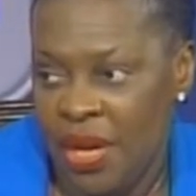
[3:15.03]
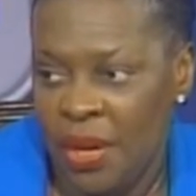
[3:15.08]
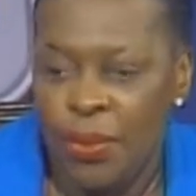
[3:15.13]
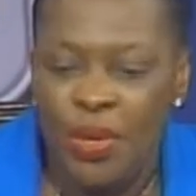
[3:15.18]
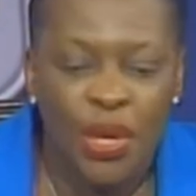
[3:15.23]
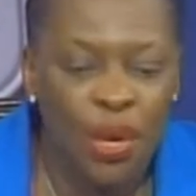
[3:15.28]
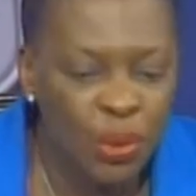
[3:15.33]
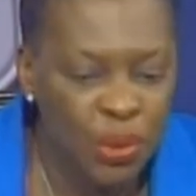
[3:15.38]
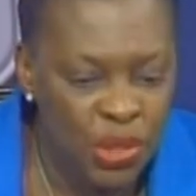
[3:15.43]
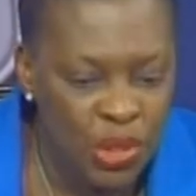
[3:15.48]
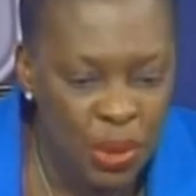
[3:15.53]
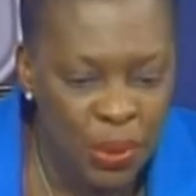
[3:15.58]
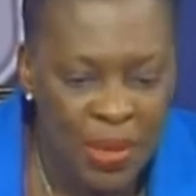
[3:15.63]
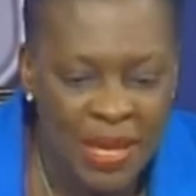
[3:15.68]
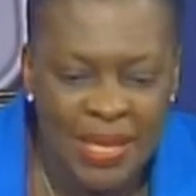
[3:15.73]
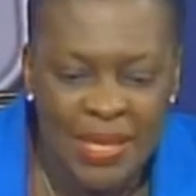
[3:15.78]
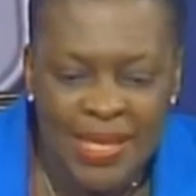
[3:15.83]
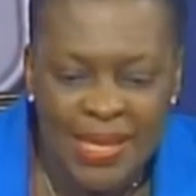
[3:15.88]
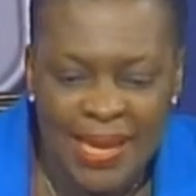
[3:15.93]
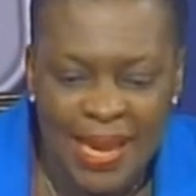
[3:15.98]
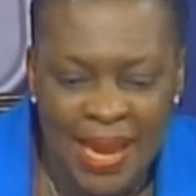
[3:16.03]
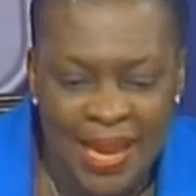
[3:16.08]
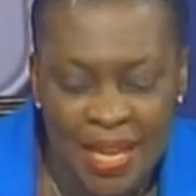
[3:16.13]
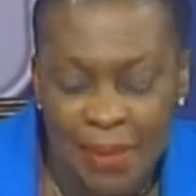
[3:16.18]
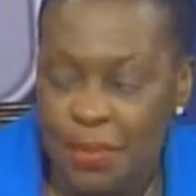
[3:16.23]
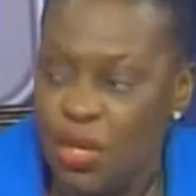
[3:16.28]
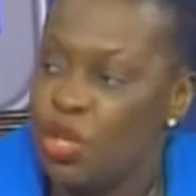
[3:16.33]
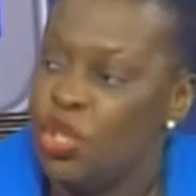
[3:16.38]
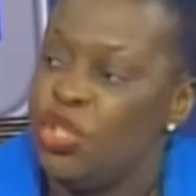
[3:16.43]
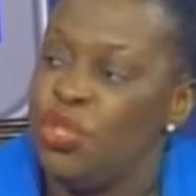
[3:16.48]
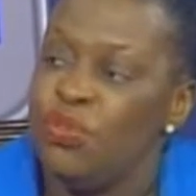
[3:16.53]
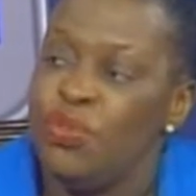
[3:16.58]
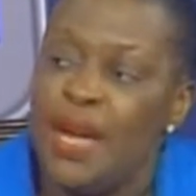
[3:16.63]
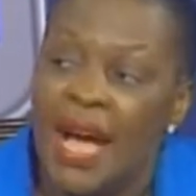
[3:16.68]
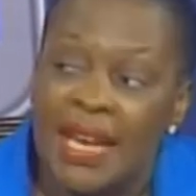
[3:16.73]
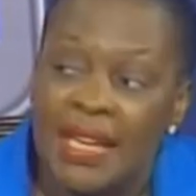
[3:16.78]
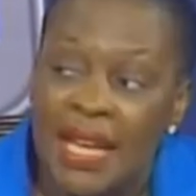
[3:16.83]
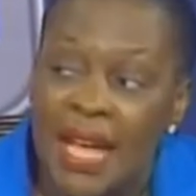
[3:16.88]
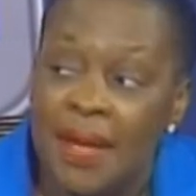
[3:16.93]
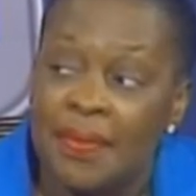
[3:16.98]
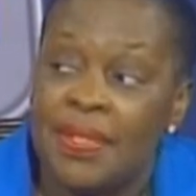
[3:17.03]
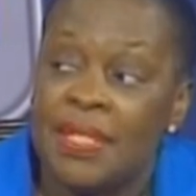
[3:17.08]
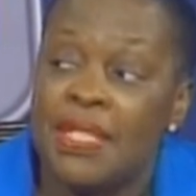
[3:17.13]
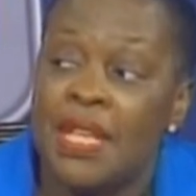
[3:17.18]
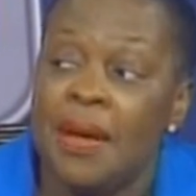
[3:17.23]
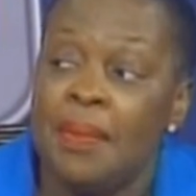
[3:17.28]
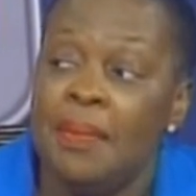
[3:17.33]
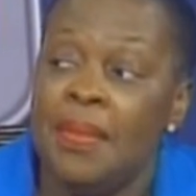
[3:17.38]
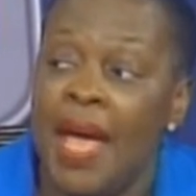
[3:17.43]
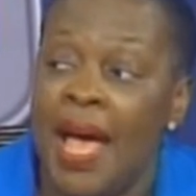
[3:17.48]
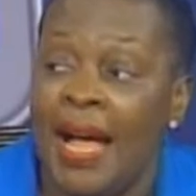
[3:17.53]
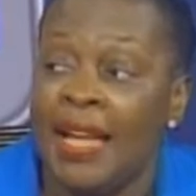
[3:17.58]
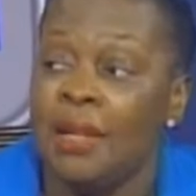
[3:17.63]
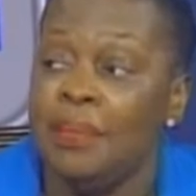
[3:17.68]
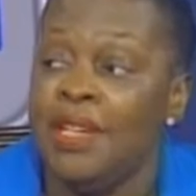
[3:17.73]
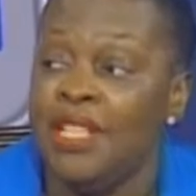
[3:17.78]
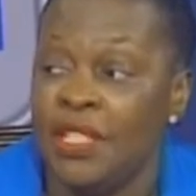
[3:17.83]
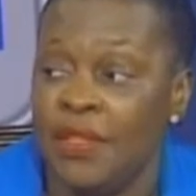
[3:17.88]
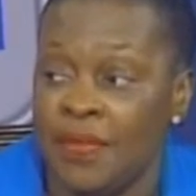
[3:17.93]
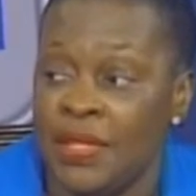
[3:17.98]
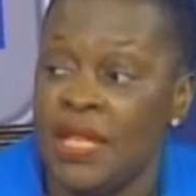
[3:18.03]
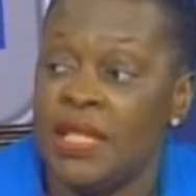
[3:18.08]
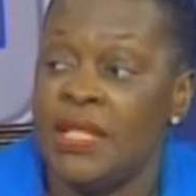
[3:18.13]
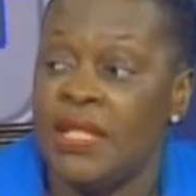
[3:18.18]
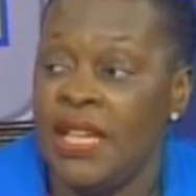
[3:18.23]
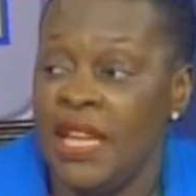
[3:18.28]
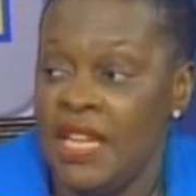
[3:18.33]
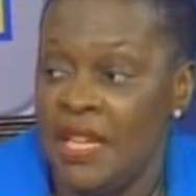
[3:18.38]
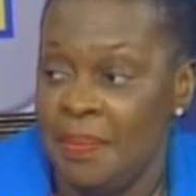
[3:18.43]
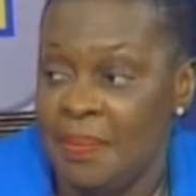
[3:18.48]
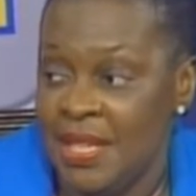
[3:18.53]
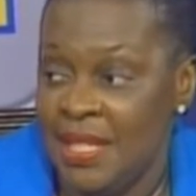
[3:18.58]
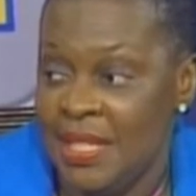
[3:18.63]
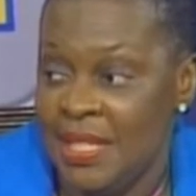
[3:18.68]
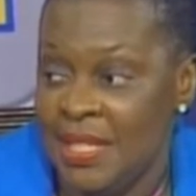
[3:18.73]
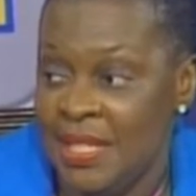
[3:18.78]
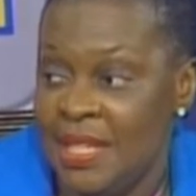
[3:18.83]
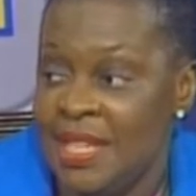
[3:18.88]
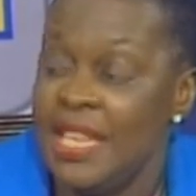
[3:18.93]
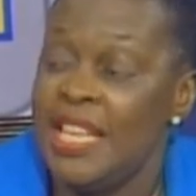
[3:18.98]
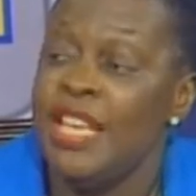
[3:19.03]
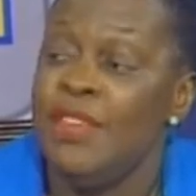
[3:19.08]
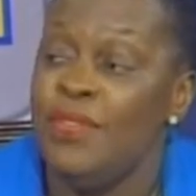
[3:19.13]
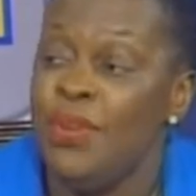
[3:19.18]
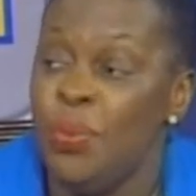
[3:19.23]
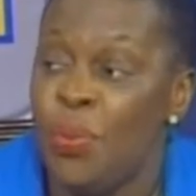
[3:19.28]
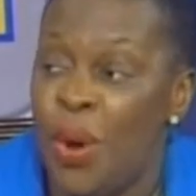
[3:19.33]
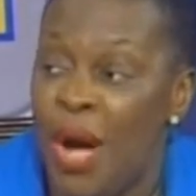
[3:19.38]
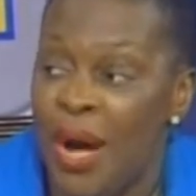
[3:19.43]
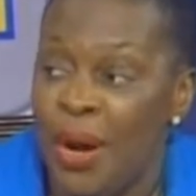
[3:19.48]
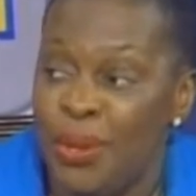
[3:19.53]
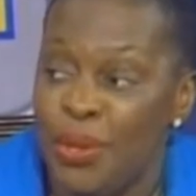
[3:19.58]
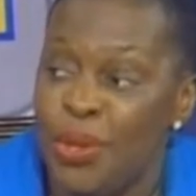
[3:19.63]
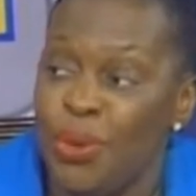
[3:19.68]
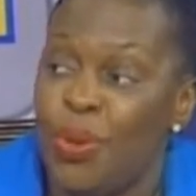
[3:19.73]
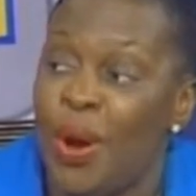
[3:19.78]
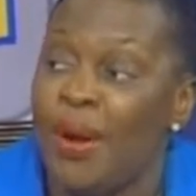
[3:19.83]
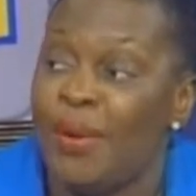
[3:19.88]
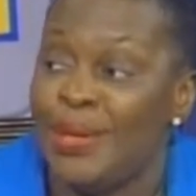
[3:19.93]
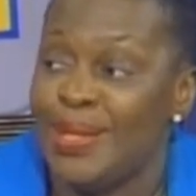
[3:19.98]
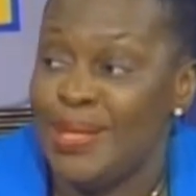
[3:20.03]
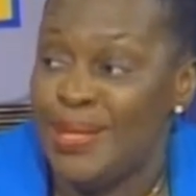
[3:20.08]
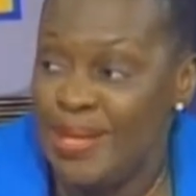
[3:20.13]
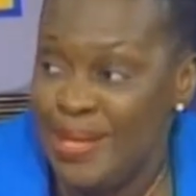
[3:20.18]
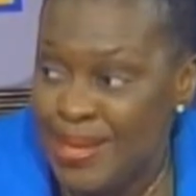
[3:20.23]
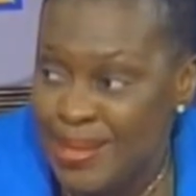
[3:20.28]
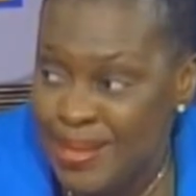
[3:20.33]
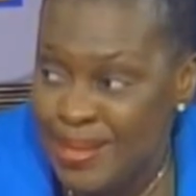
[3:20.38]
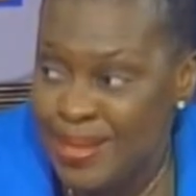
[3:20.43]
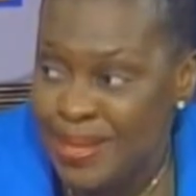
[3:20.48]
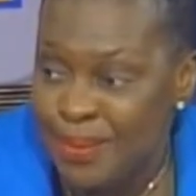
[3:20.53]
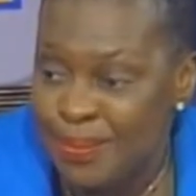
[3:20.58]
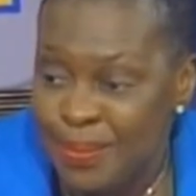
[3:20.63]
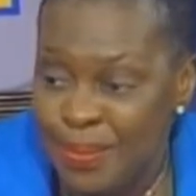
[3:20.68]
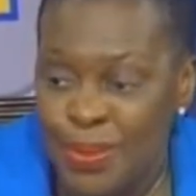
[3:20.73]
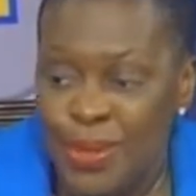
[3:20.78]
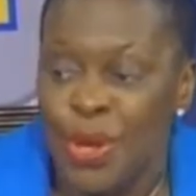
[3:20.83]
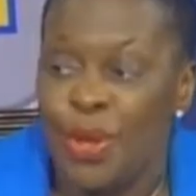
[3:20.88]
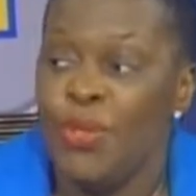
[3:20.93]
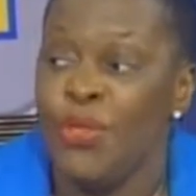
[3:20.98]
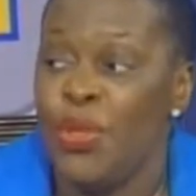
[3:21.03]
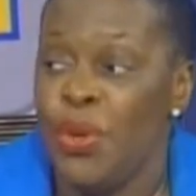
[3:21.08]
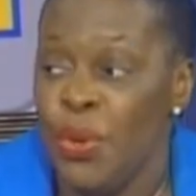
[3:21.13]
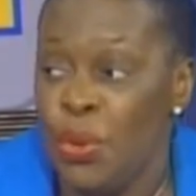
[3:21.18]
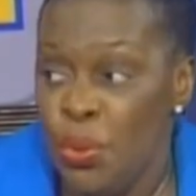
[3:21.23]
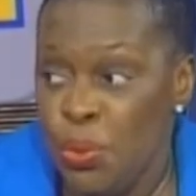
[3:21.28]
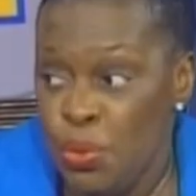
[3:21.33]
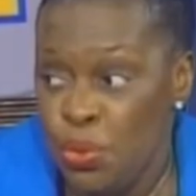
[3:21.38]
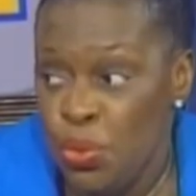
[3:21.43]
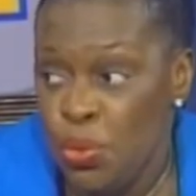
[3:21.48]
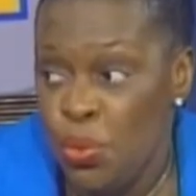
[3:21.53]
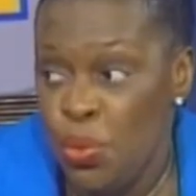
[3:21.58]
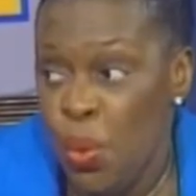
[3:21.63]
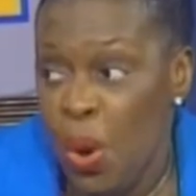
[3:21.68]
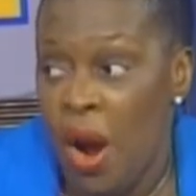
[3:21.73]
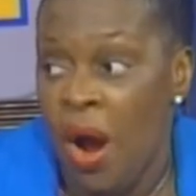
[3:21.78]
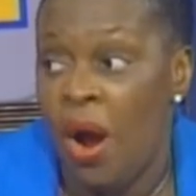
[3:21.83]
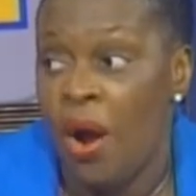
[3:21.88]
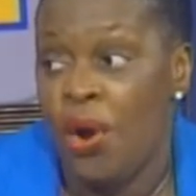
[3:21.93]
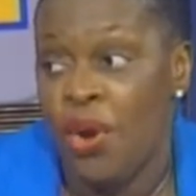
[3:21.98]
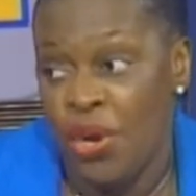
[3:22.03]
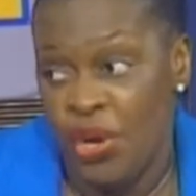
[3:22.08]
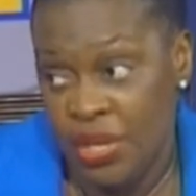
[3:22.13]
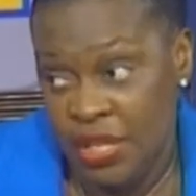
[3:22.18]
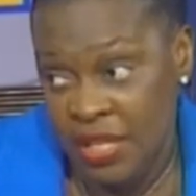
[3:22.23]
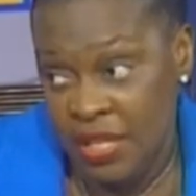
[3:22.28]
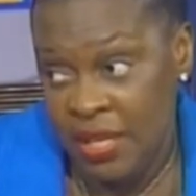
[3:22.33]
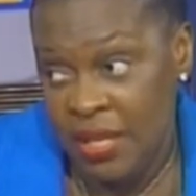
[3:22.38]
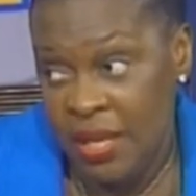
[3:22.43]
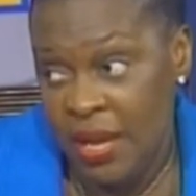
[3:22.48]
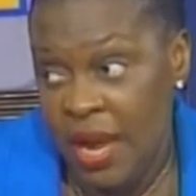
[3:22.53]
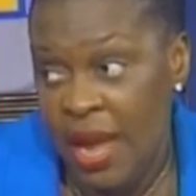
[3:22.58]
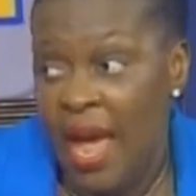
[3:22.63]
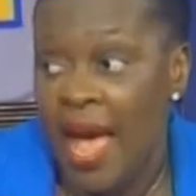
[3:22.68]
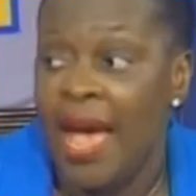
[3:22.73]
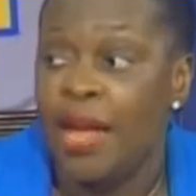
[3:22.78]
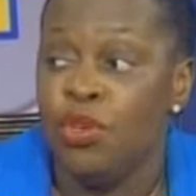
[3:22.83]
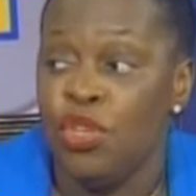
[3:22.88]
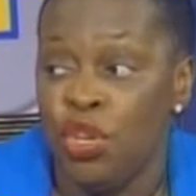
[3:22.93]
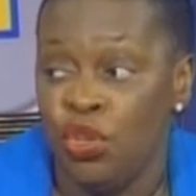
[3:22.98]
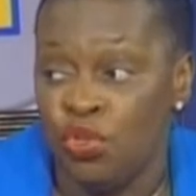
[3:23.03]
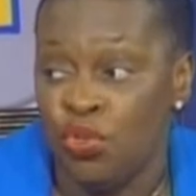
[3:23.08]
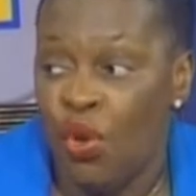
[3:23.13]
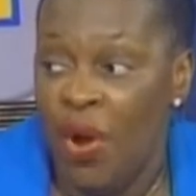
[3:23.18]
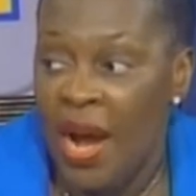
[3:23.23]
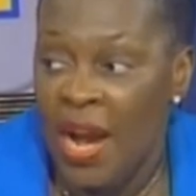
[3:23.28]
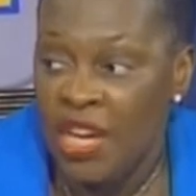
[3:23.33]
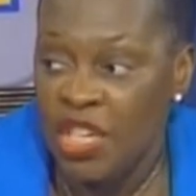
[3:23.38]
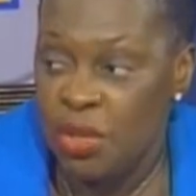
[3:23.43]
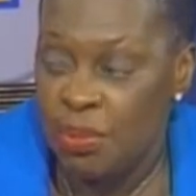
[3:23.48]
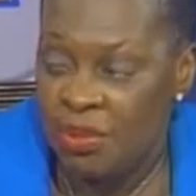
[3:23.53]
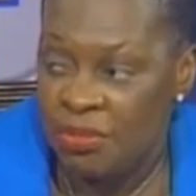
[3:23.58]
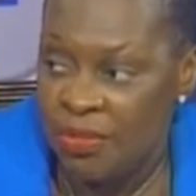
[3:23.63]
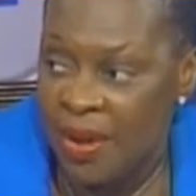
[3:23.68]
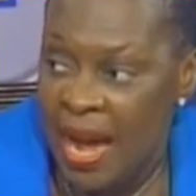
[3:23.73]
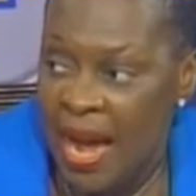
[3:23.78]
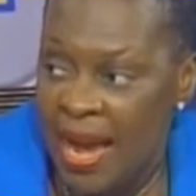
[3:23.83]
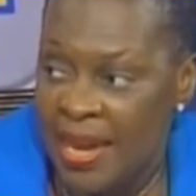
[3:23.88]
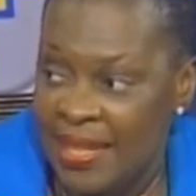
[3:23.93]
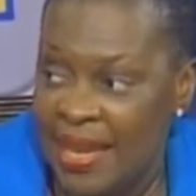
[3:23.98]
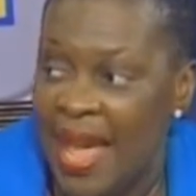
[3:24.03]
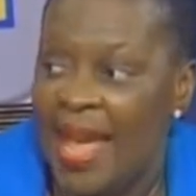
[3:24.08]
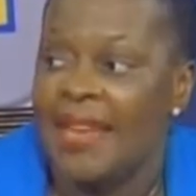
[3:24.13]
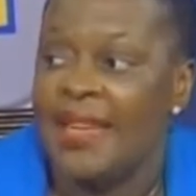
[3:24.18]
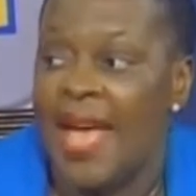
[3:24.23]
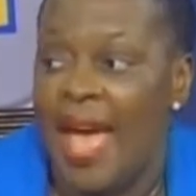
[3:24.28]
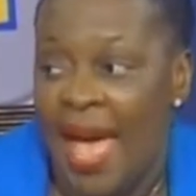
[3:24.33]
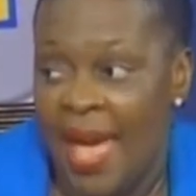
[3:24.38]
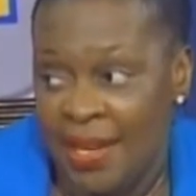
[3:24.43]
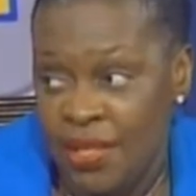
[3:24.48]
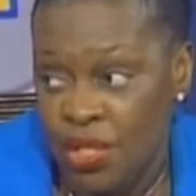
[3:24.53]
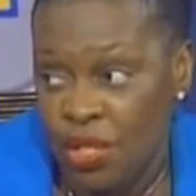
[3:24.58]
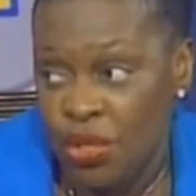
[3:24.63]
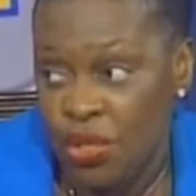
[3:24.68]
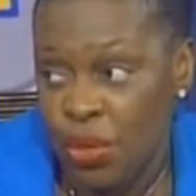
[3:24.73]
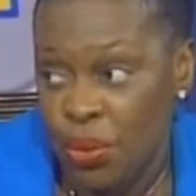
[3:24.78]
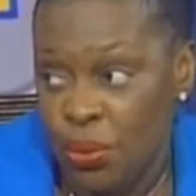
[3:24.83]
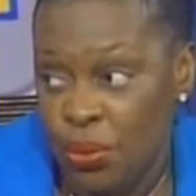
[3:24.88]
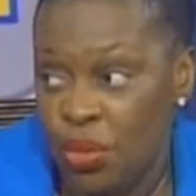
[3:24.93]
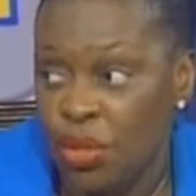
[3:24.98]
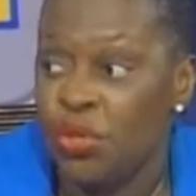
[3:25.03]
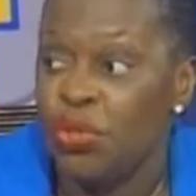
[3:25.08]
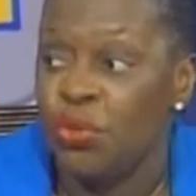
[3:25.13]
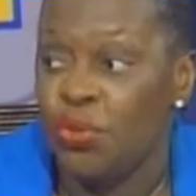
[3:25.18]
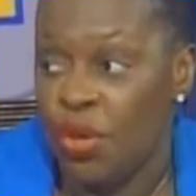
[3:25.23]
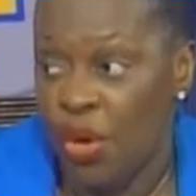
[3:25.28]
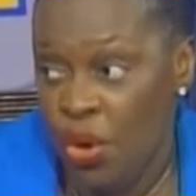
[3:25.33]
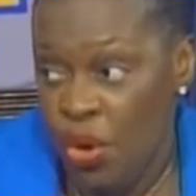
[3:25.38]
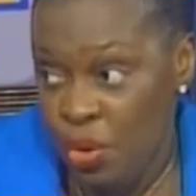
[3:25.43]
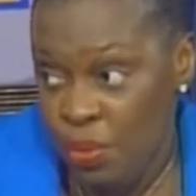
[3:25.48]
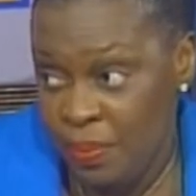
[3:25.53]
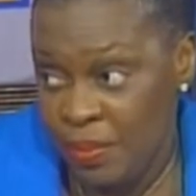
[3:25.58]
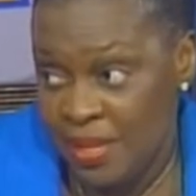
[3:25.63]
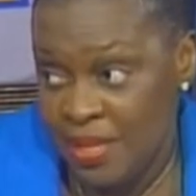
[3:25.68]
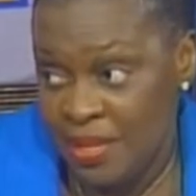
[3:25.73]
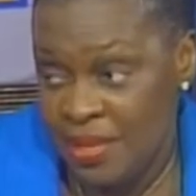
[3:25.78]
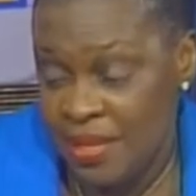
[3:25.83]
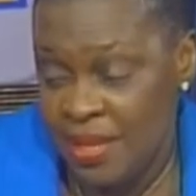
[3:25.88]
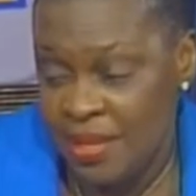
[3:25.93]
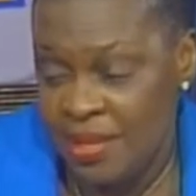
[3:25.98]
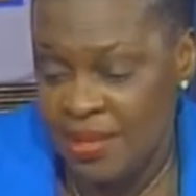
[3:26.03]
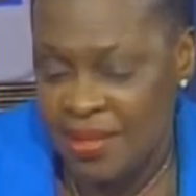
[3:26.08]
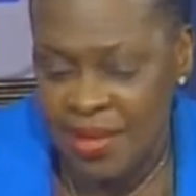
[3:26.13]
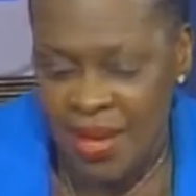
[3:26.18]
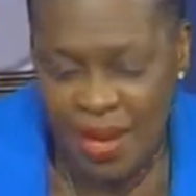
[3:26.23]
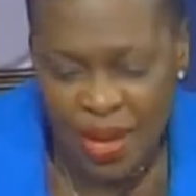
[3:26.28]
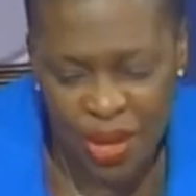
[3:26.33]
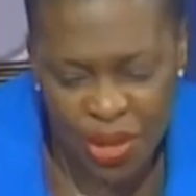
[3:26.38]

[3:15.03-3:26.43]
We also indicated, because you've got to have some element of sustainability, even while you are assisting those who are hurting and you're trying to provide an antidote to the hopelessness.